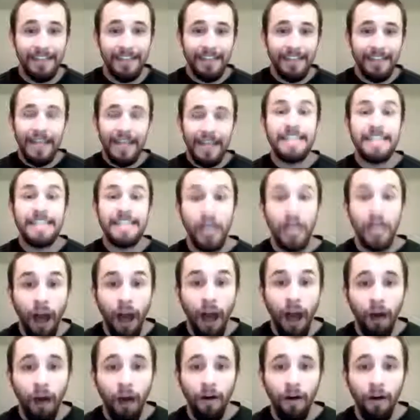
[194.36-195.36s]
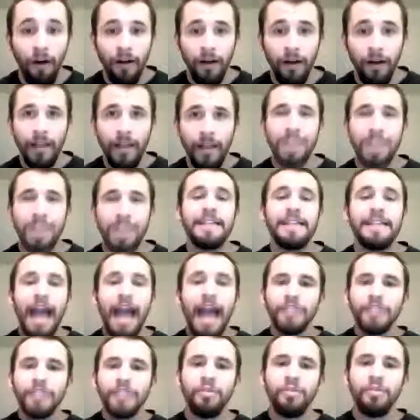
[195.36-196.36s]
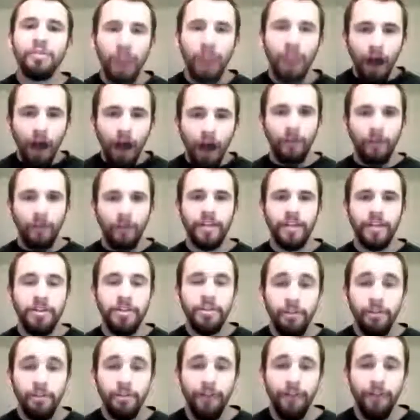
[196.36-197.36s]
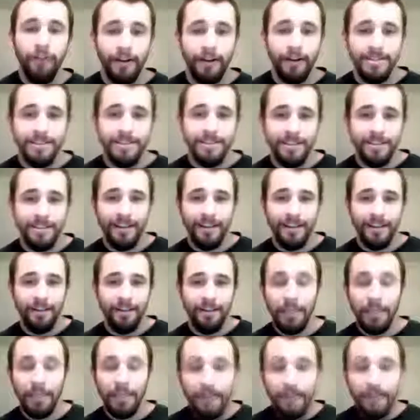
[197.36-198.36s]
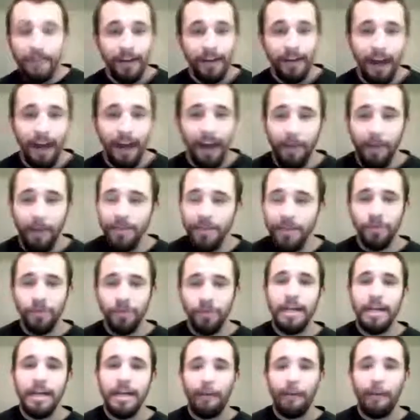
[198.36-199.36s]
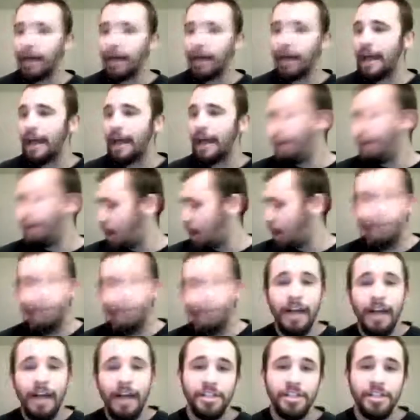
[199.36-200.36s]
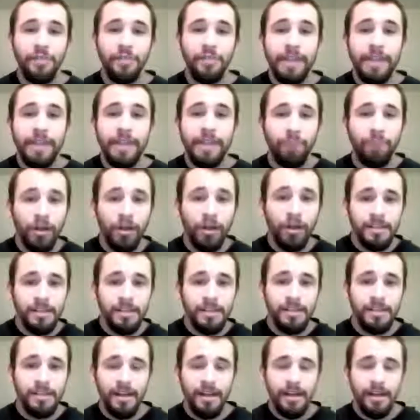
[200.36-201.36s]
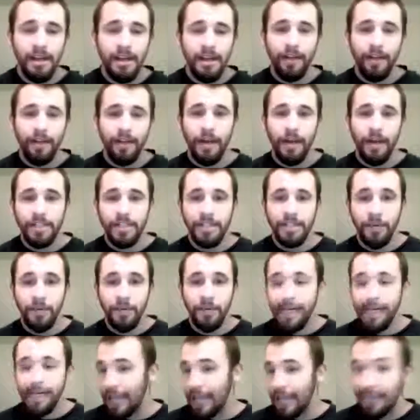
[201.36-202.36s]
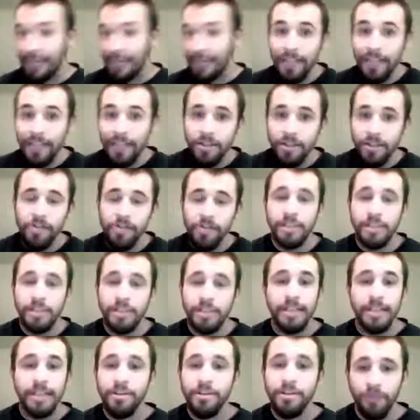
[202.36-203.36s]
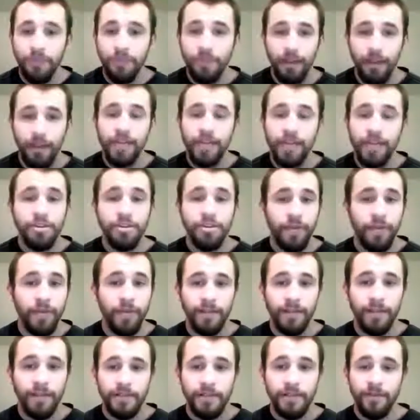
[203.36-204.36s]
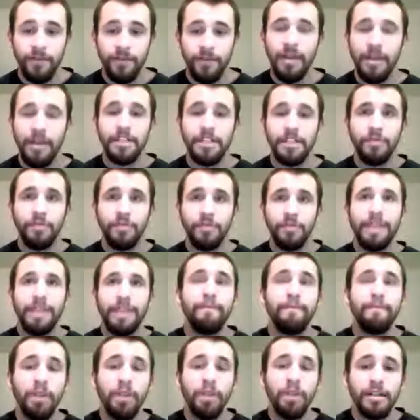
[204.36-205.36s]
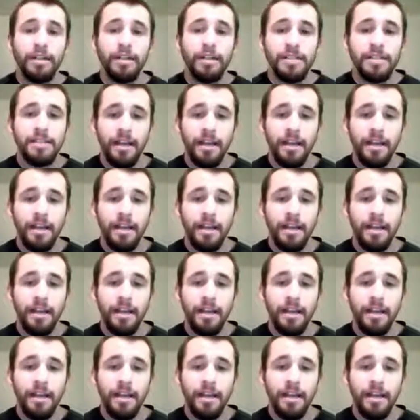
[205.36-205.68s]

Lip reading: It's a law. It's an actual law of the universe. Believe it or not. I mean, you can read up on it. If you're actually reading books, if you're actually reading like leaders do, because leaders are readers. If you're actually reading books